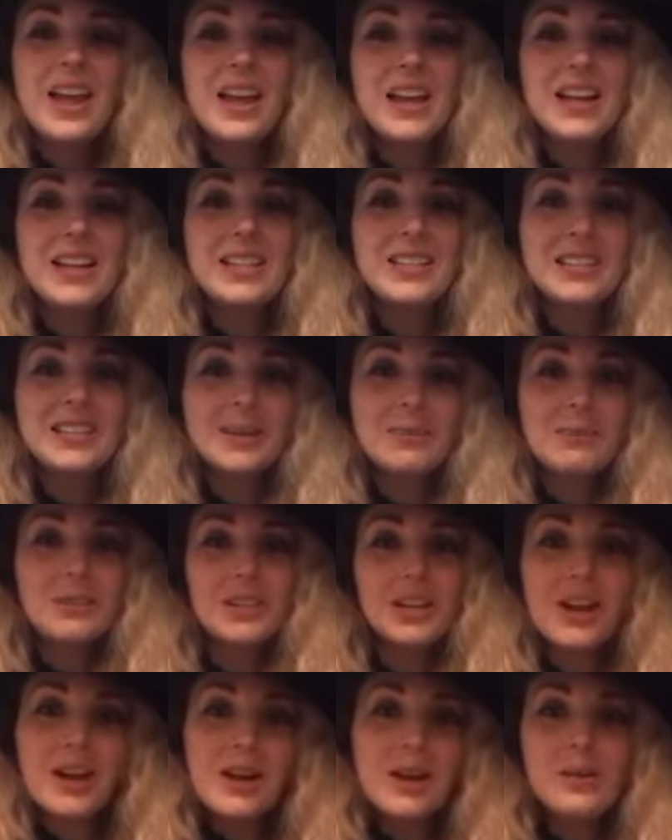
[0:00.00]
is some
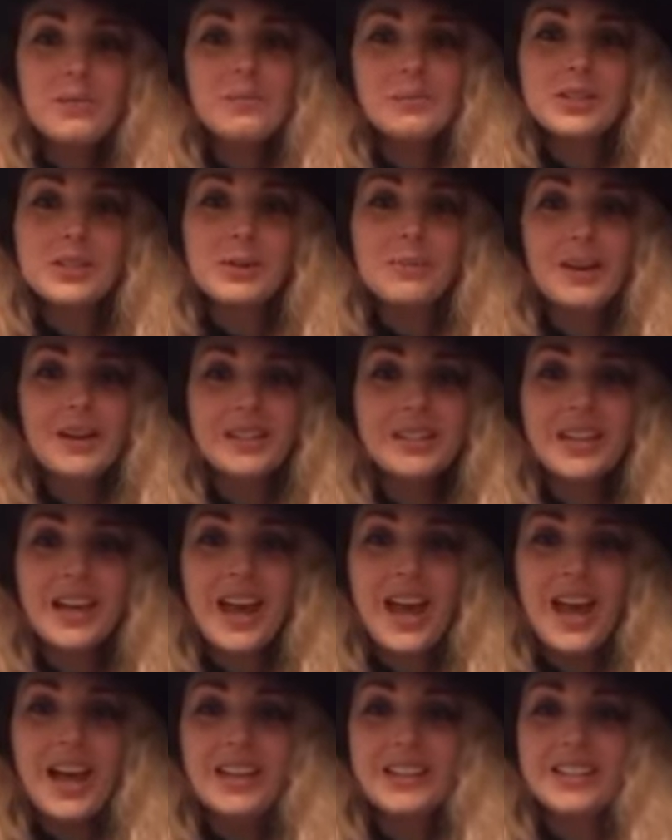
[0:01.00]
Tums, some
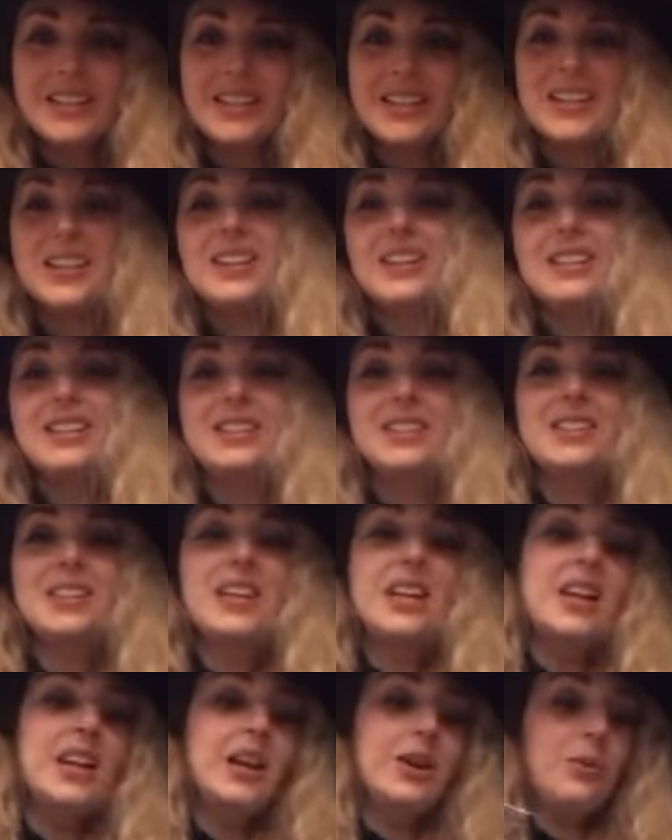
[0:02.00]
antacids.
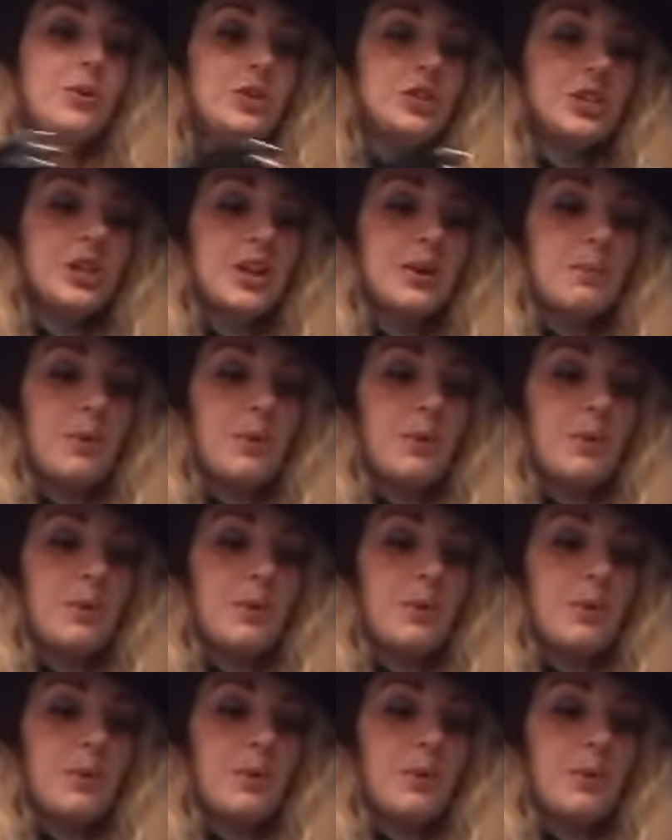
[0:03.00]
We're just gonna